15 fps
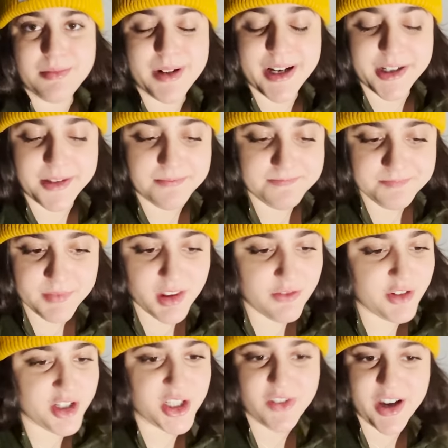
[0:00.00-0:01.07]
my
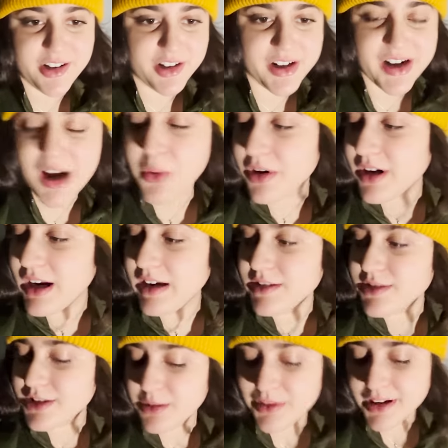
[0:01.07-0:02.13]
fish finder not working,
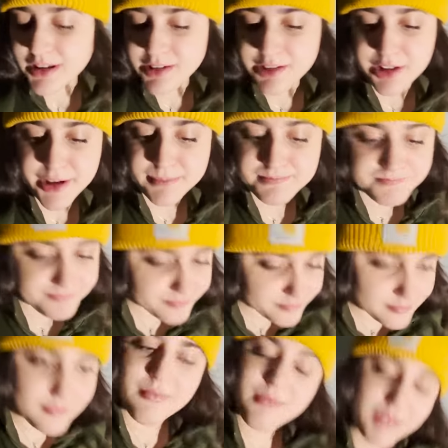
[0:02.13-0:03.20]
so I'm gonna clean up
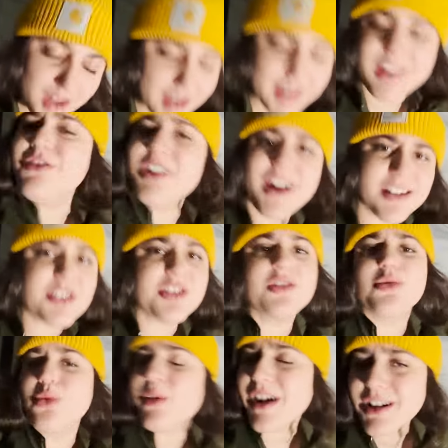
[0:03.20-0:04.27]
and give you guys a
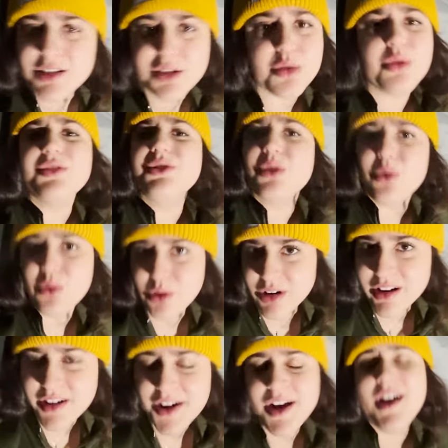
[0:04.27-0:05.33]
grand old
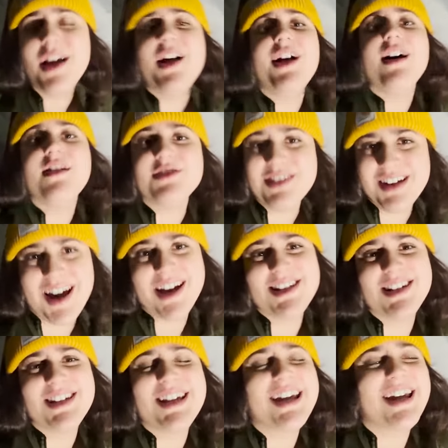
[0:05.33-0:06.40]
tour of
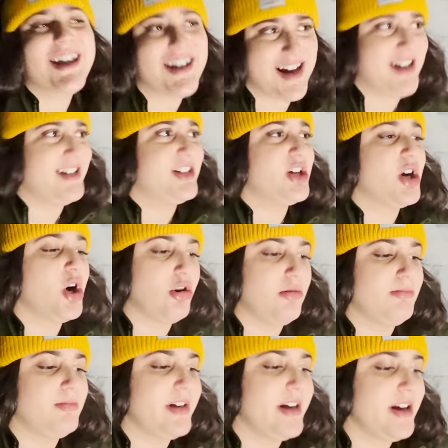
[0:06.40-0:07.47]
Sky and I's home,